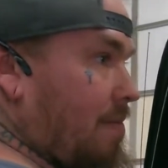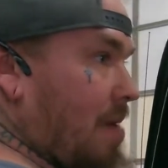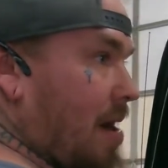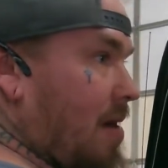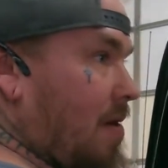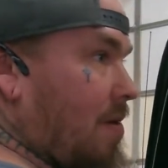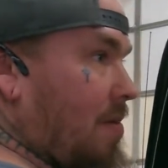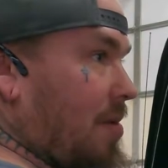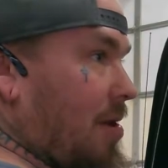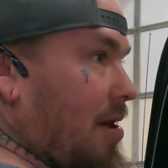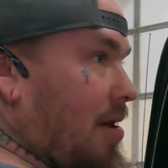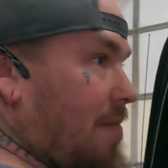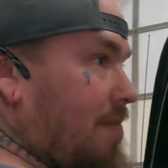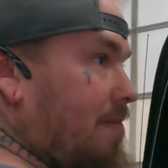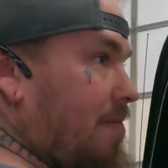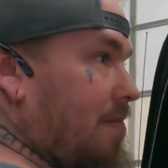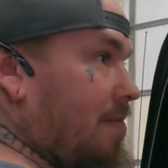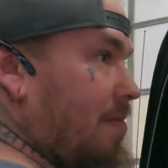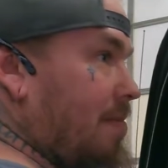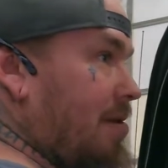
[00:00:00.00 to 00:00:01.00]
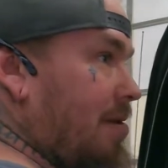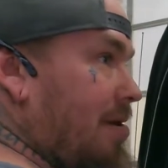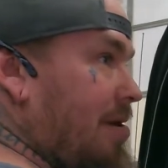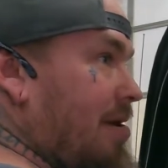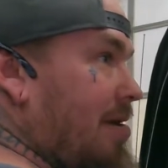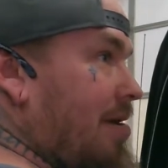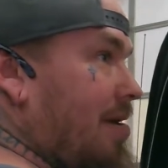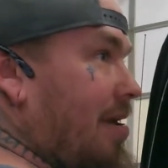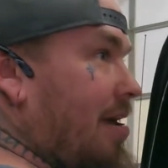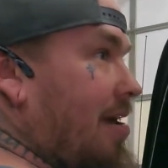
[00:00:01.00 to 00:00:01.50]
Power bottom.
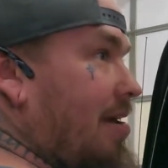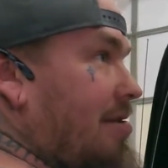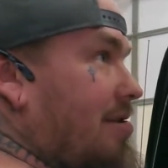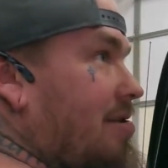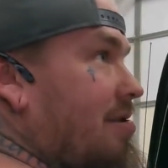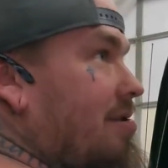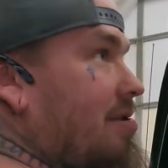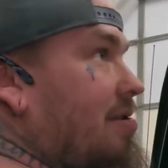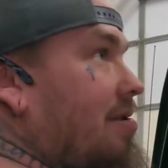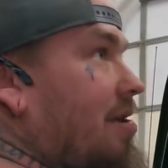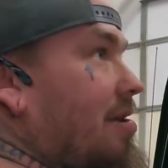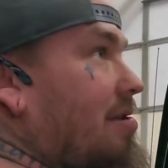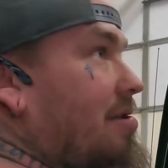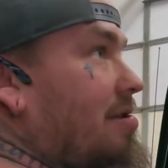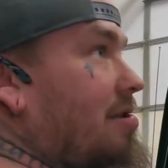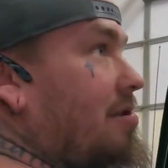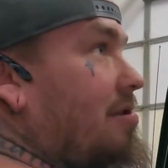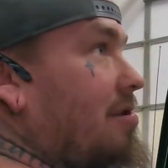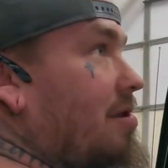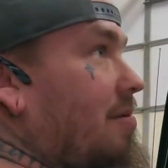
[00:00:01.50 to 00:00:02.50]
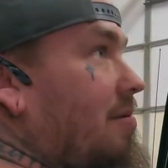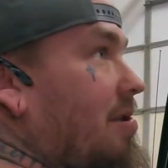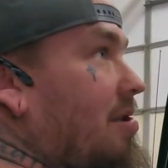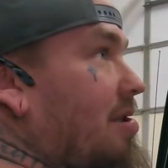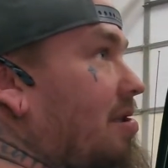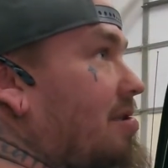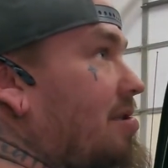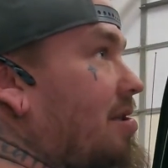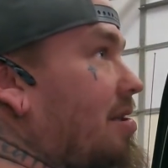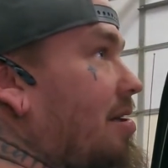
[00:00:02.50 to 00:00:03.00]
That's usually
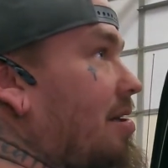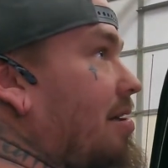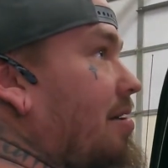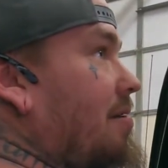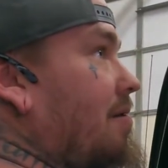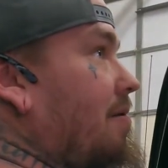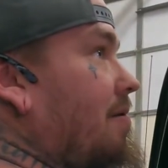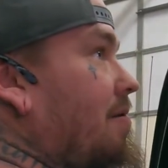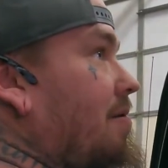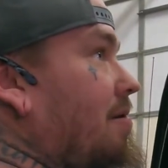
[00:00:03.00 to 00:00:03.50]
what they say.